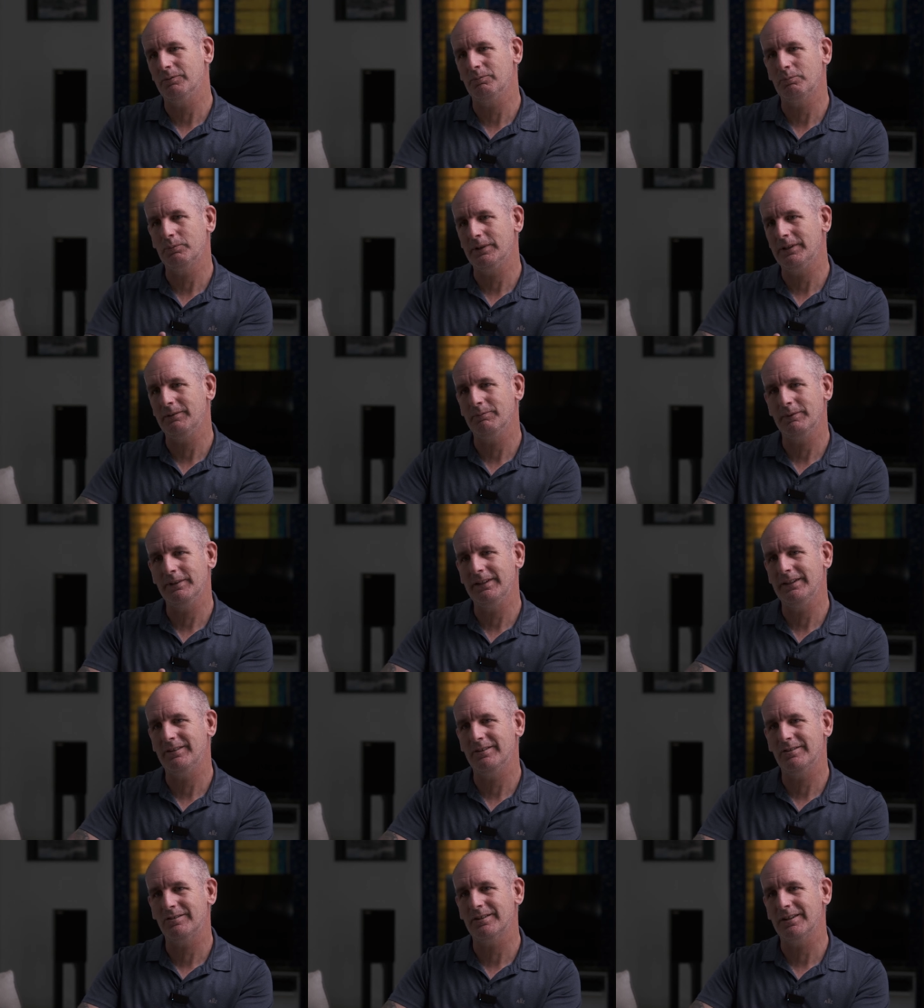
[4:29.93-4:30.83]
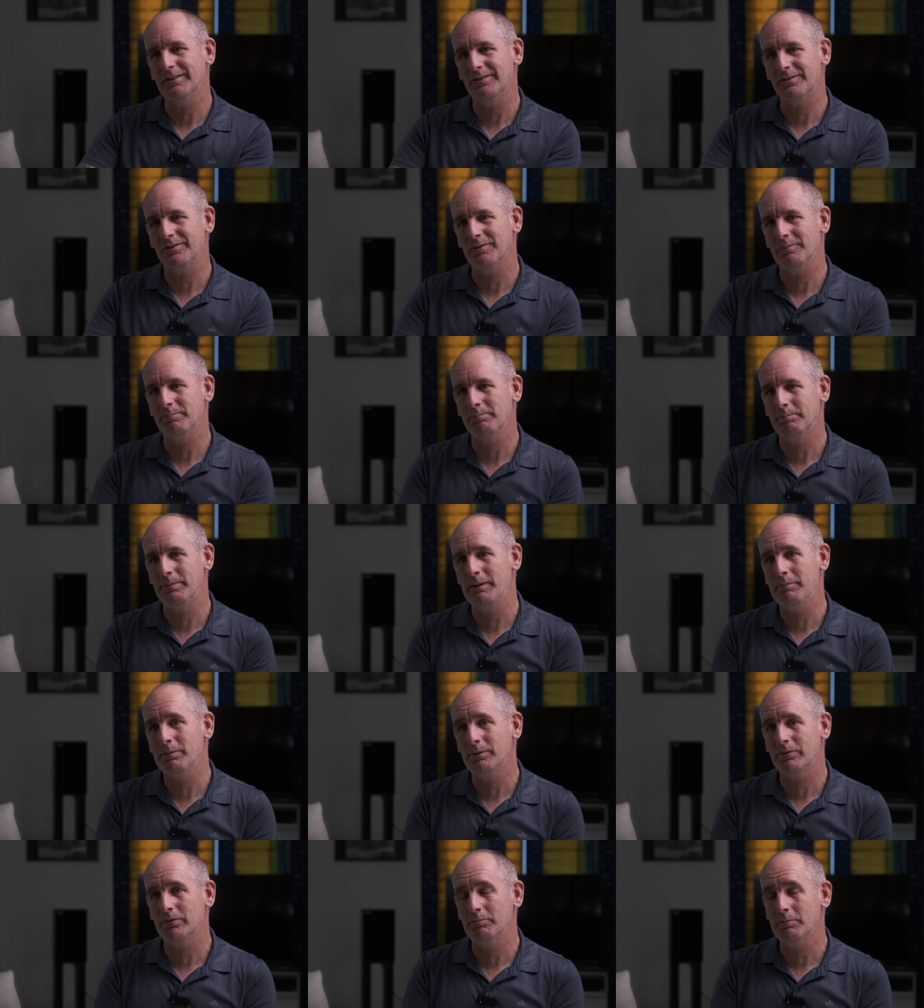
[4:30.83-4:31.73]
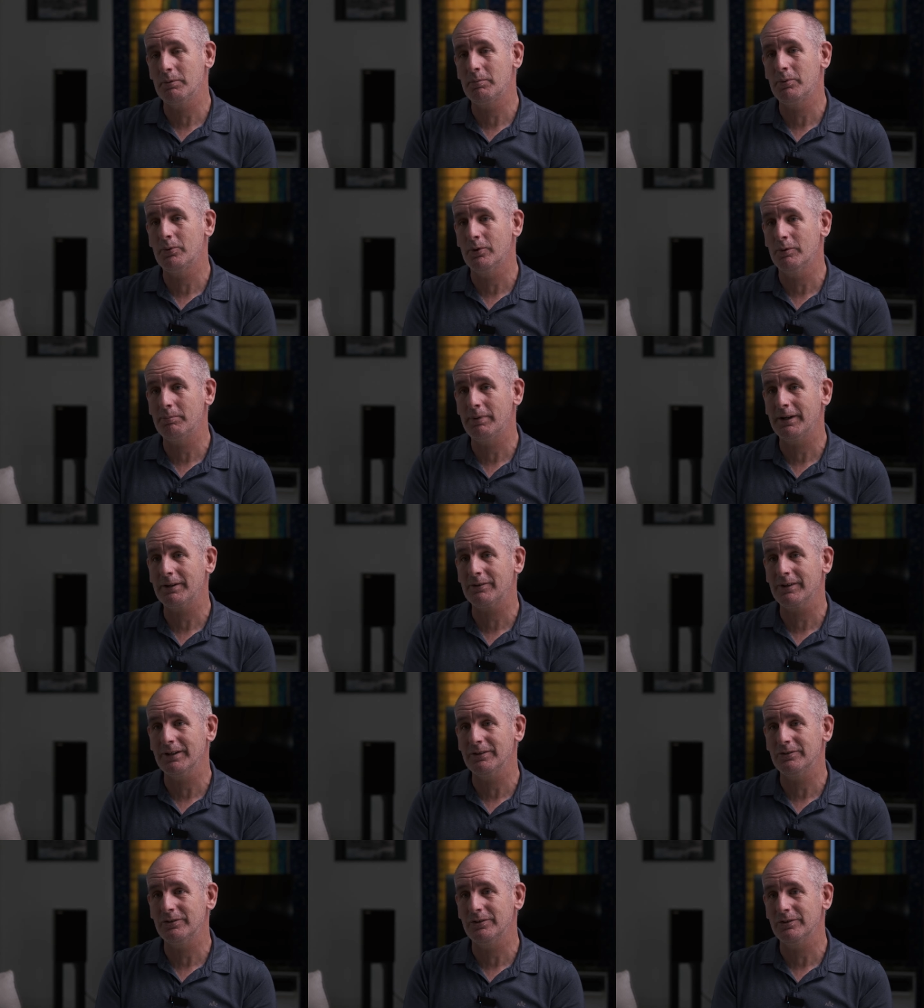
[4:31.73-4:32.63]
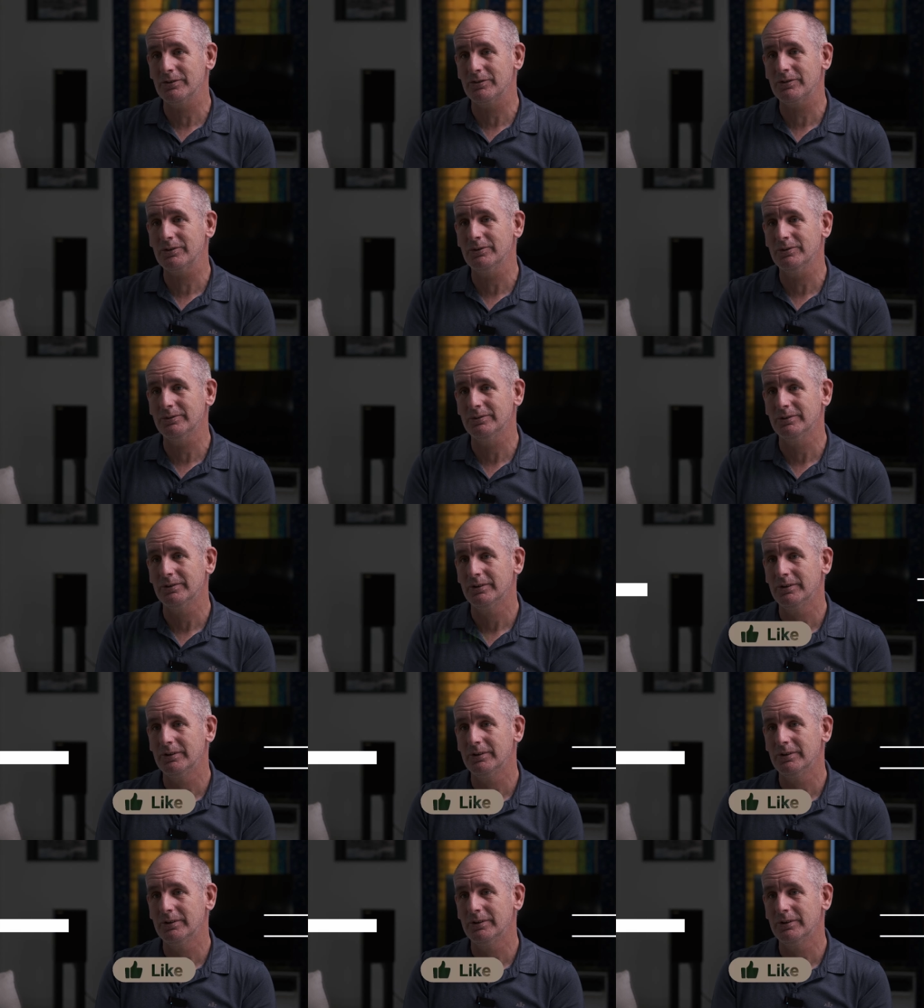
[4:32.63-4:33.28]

we, we need to send some people from a poor background to your school.